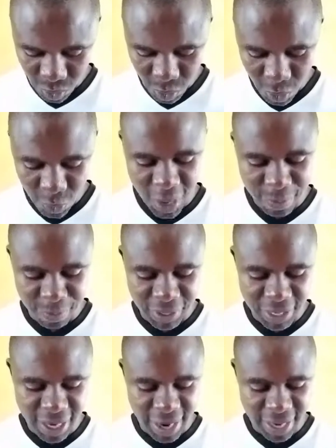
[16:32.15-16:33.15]
who were
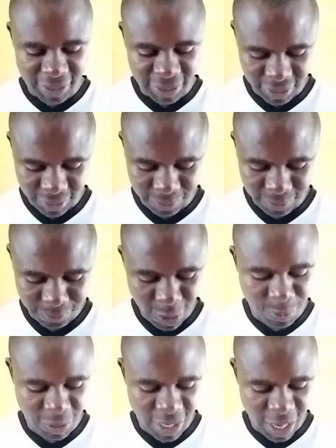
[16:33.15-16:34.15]
playwrights
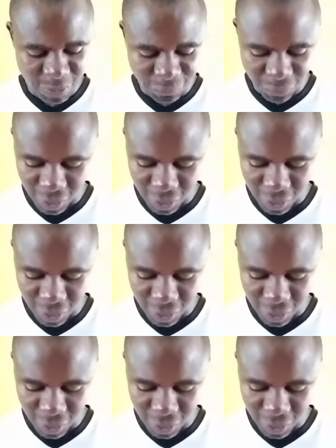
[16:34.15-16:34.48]
popular before